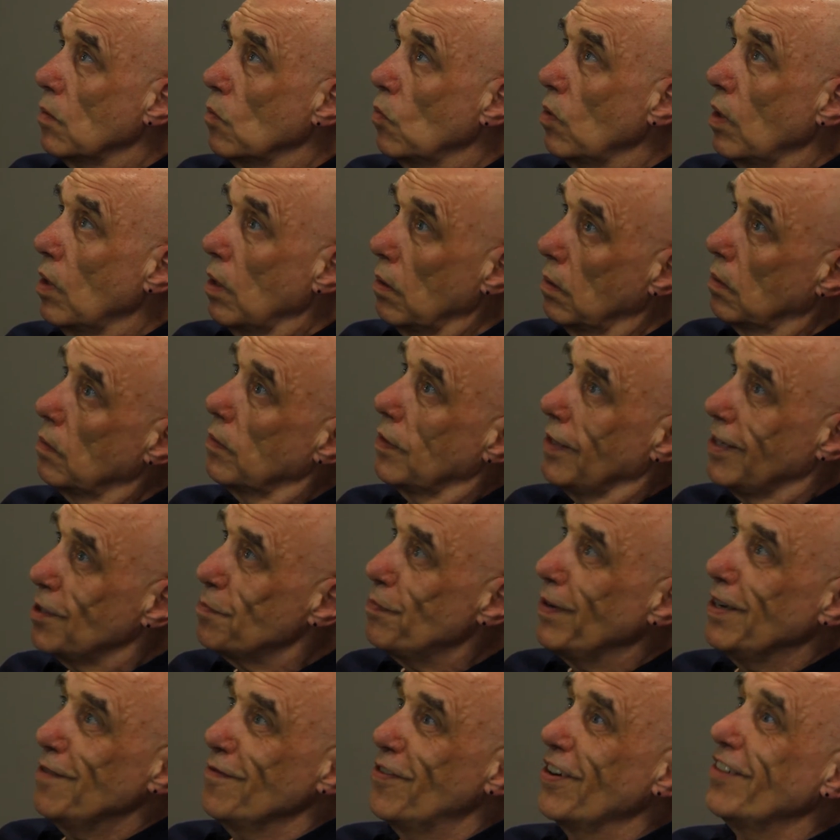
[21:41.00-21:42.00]
well, it's
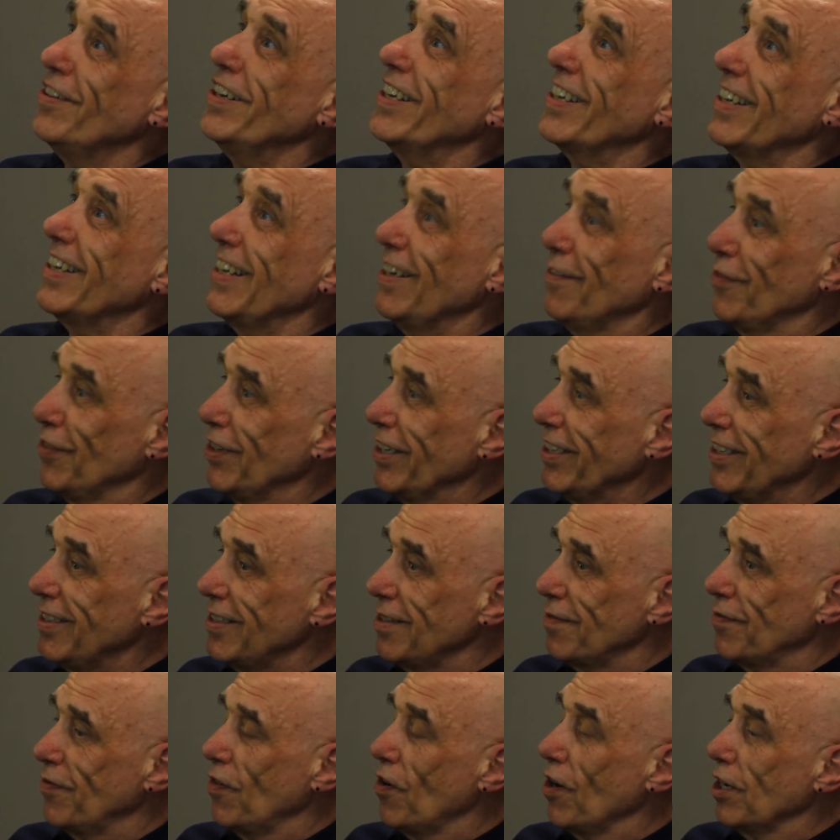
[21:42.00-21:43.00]
being very cleverly
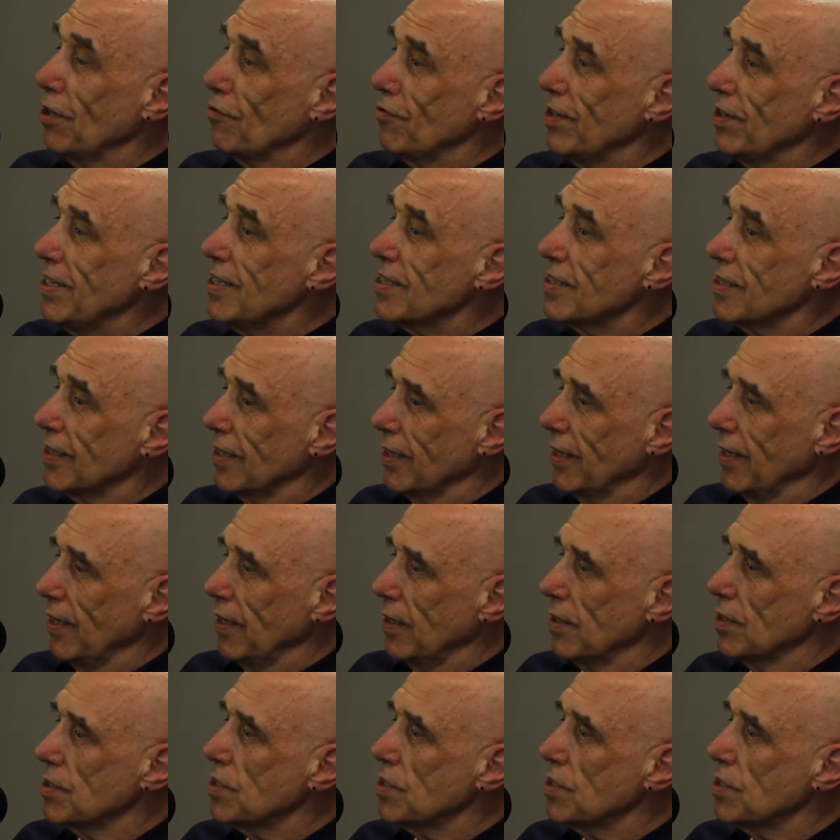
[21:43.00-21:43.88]
defined recently